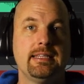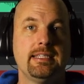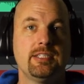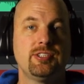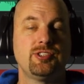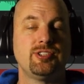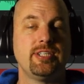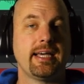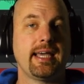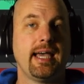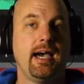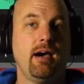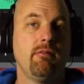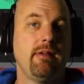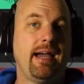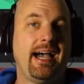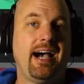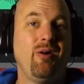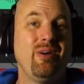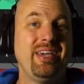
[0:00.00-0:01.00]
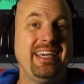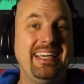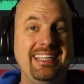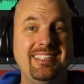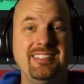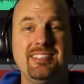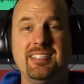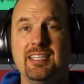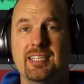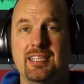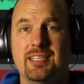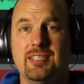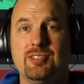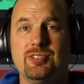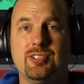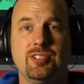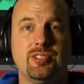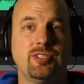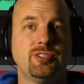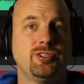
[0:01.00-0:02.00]
Let's check out how easy it
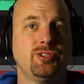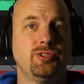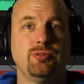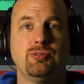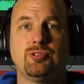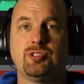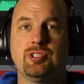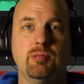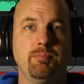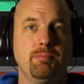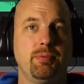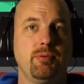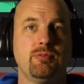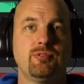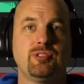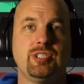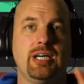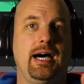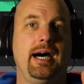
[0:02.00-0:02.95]
is to just do simple